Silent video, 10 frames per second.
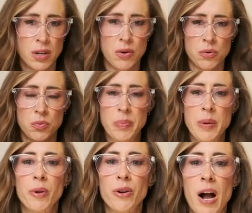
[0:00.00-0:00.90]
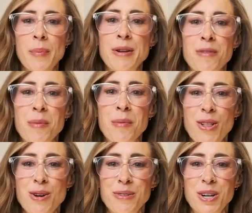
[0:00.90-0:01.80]
So people are coming from
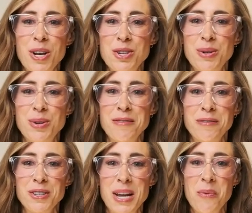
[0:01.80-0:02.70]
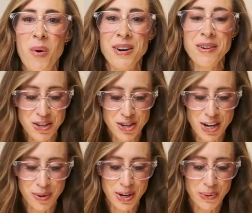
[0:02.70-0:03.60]
all over to tune in for day one of the
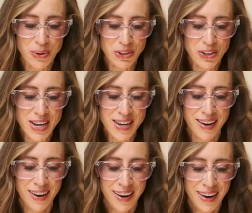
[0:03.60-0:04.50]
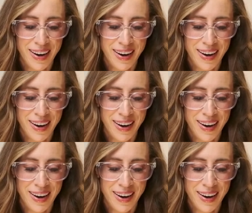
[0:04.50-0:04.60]
January Whole 30.